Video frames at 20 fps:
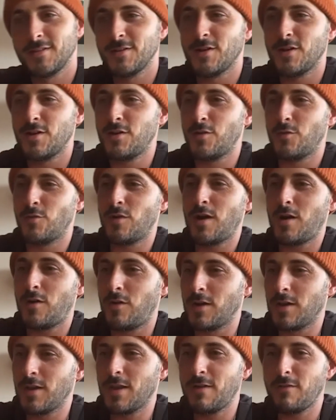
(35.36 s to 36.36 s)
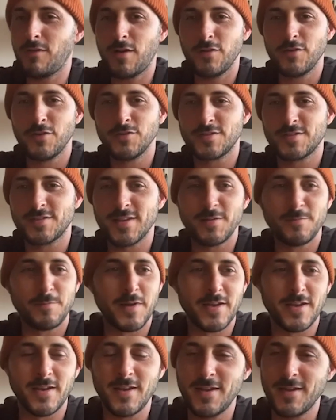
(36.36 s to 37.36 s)
Oh, wow. I love how you say
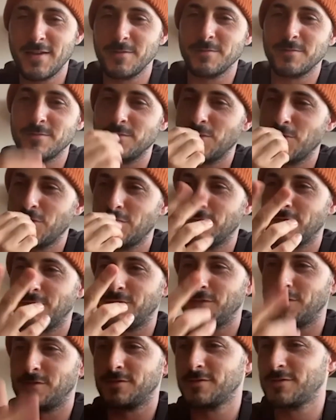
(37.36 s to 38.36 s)
my name. Beautiful.